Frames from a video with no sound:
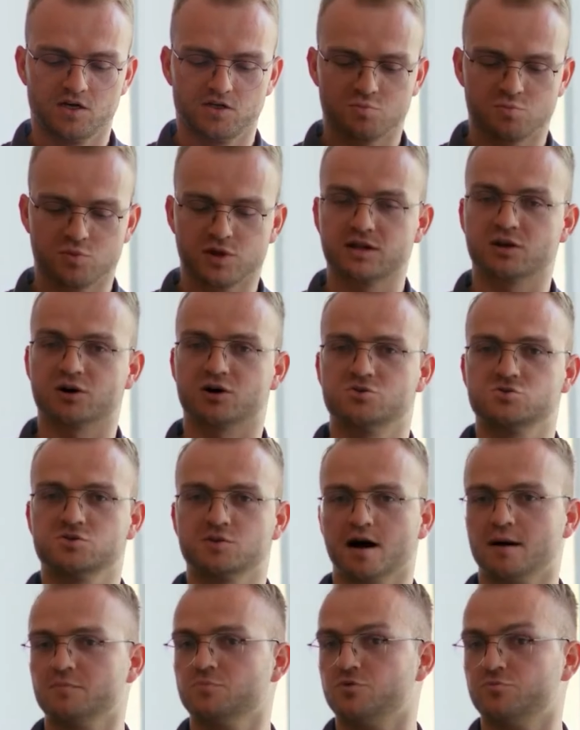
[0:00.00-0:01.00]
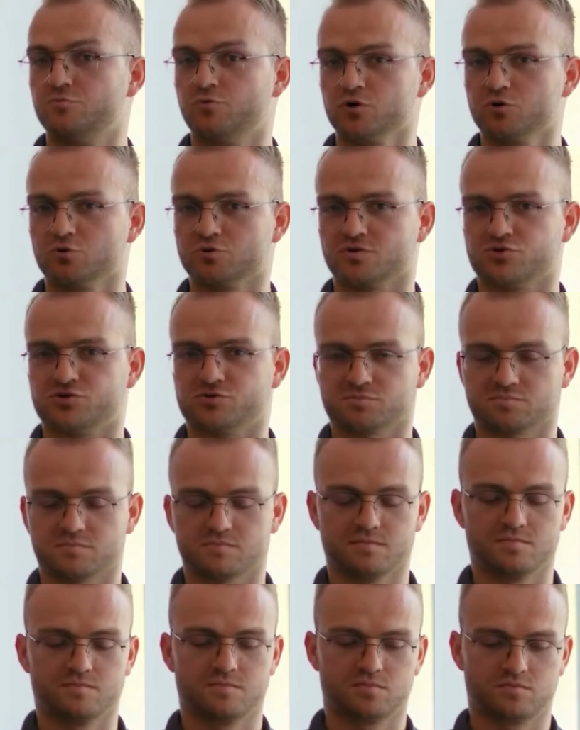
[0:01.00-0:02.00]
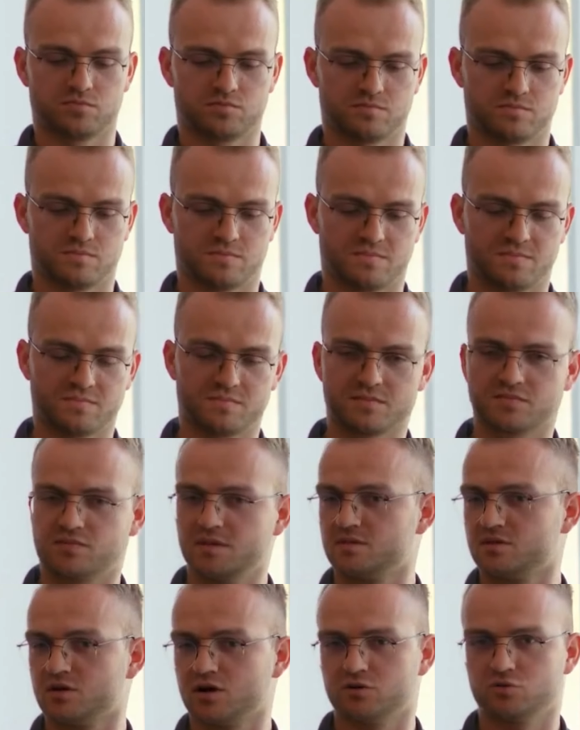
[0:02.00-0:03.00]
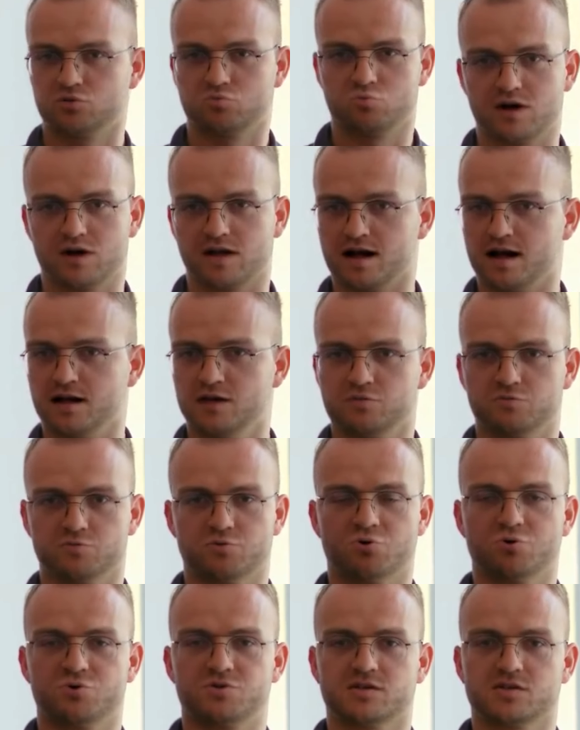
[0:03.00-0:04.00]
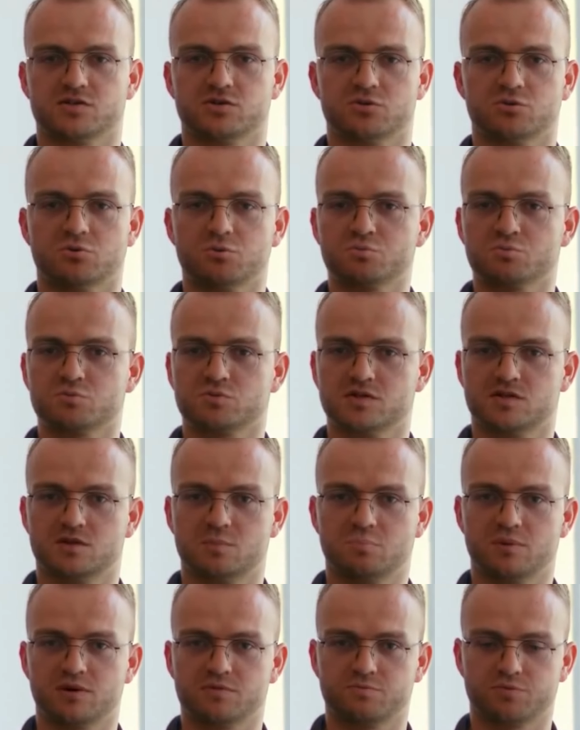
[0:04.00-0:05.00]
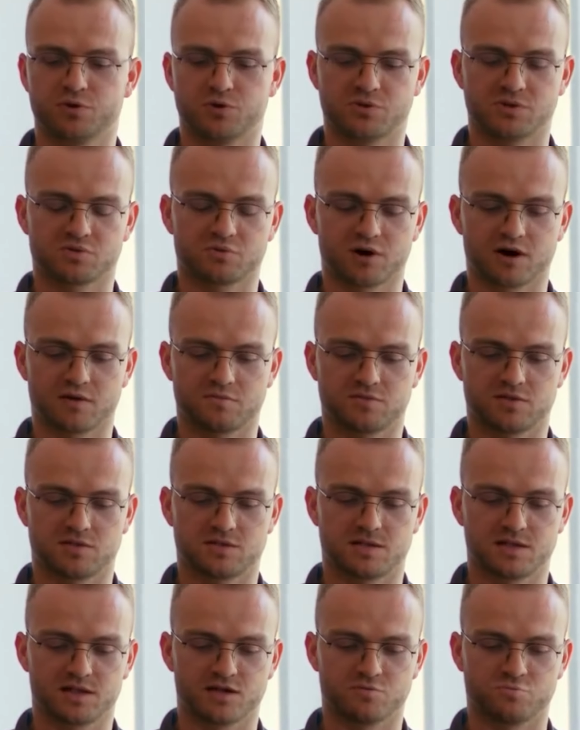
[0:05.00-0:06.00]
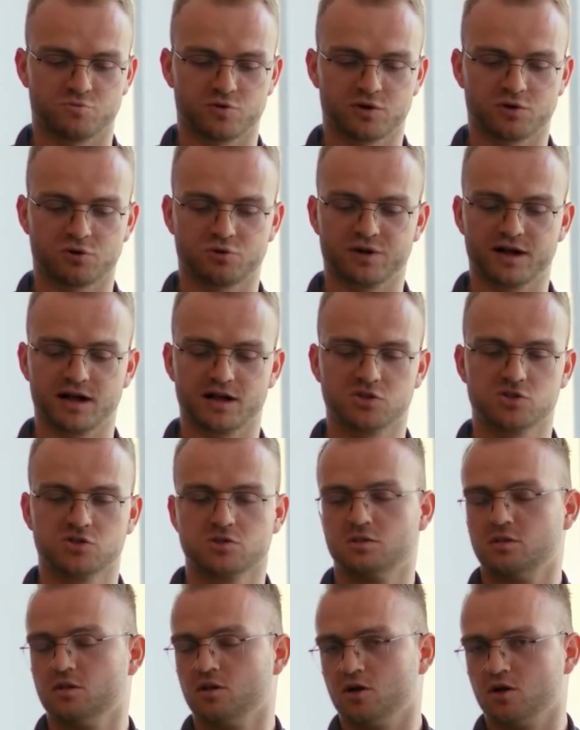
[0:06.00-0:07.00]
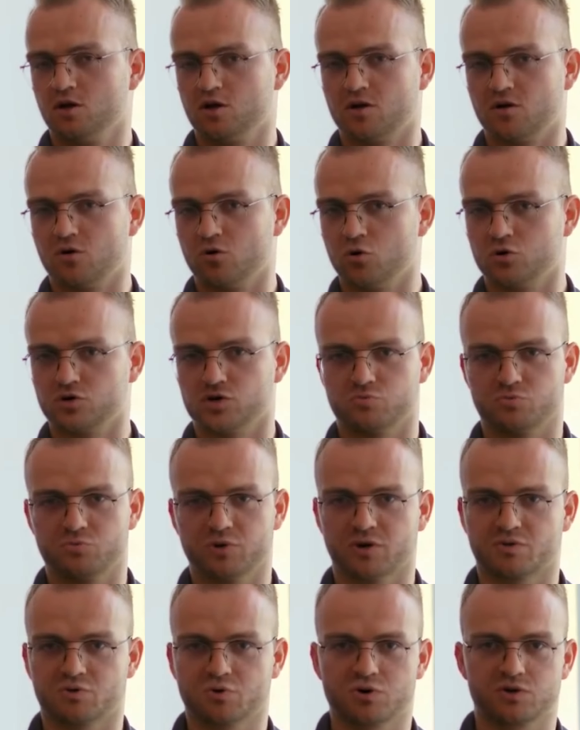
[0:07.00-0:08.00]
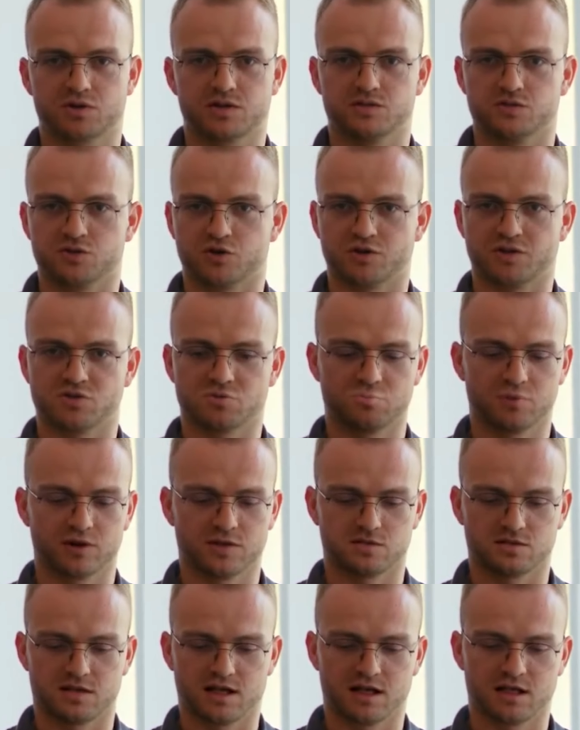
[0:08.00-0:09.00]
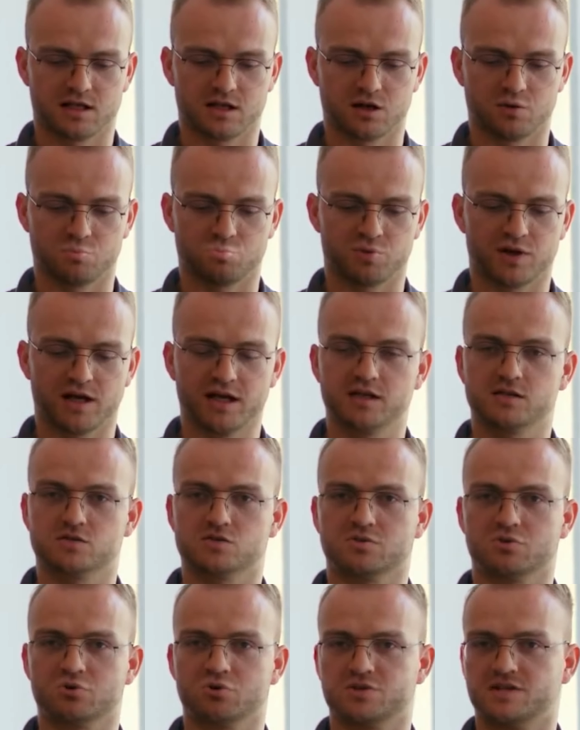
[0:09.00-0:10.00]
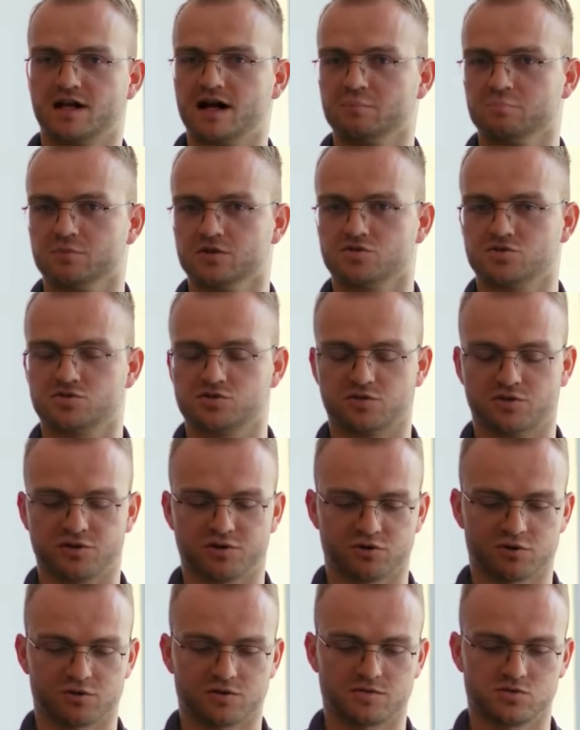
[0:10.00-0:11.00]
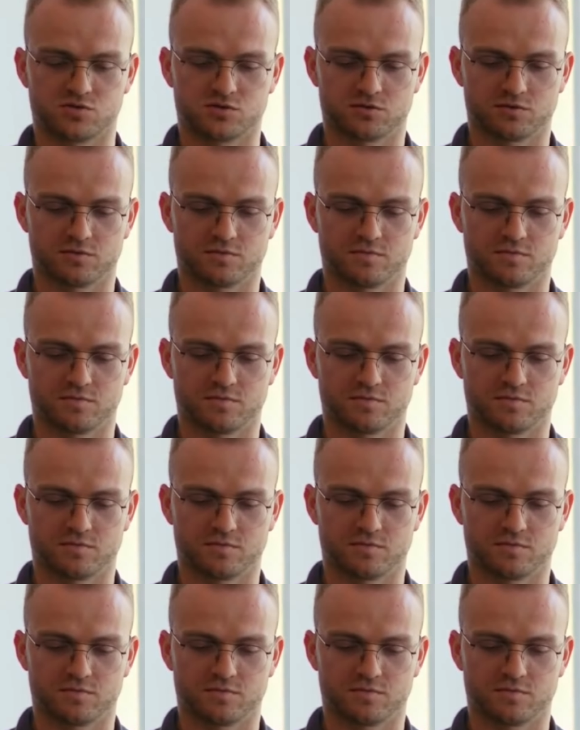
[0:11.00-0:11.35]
We can also capture photos. On the hand, of course, to simply photograph the delivery location or to record and document any complaints or damage to the goods.